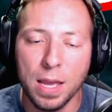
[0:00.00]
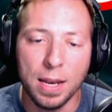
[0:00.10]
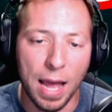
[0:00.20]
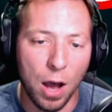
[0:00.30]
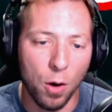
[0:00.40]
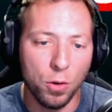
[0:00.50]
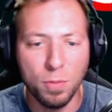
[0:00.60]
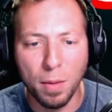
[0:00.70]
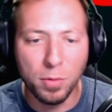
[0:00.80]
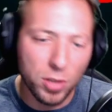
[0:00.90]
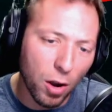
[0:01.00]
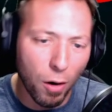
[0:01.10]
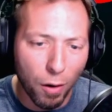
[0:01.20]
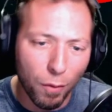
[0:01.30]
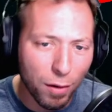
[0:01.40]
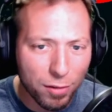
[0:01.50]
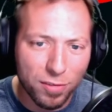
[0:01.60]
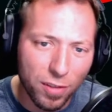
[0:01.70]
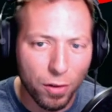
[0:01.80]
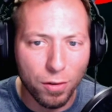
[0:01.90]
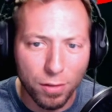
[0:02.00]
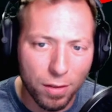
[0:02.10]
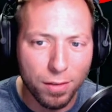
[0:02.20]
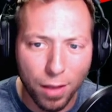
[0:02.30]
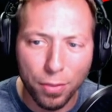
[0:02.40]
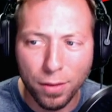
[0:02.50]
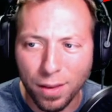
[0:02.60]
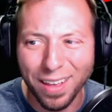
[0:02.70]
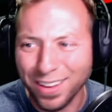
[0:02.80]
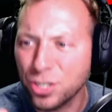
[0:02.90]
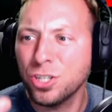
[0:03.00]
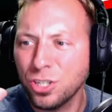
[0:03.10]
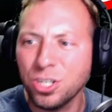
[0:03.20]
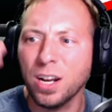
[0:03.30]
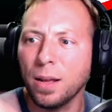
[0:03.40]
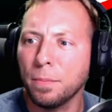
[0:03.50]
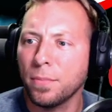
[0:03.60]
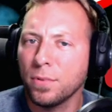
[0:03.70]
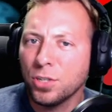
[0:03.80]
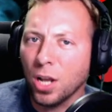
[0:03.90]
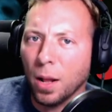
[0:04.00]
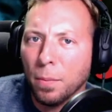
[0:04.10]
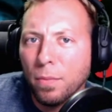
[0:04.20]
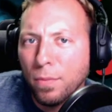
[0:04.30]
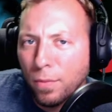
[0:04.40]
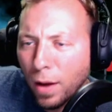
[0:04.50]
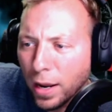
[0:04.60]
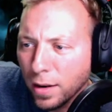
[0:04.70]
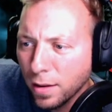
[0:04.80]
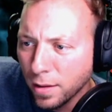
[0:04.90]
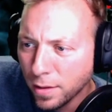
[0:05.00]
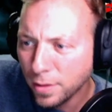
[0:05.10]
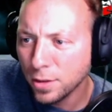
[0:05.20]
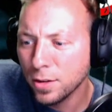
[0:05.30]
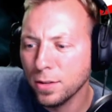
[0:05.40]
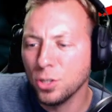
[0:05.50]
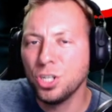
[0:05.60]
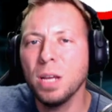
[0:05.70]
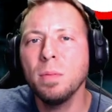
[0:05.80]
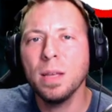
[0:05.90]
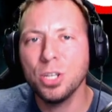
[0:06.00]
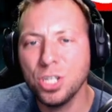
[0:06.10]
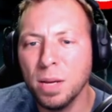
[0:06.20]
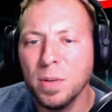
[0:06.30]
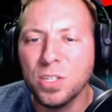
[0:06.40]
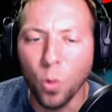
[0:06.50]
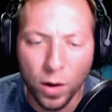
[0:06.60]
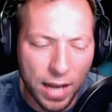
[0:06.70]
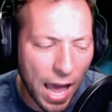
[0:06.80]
Now, you may be saying, oh, well, it's still nothing. Shut up, right? SHIB is going to